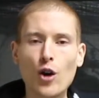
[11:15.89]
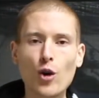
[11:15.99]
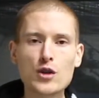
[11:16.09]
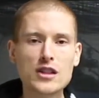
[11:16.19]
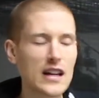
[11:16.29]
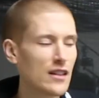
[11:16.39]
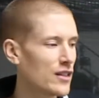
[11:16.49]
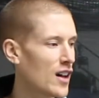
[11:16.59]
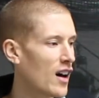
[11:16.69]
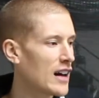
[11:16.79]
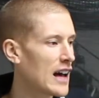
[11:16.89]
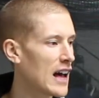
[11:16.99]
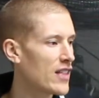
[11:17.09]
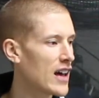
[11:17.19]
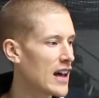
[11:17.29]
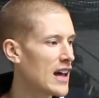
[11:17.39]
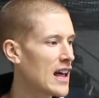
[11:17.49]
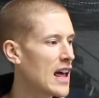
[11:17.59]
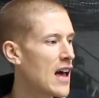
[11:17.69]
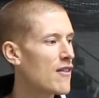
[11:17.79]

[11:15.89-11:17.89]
alternating on the hi-hat there.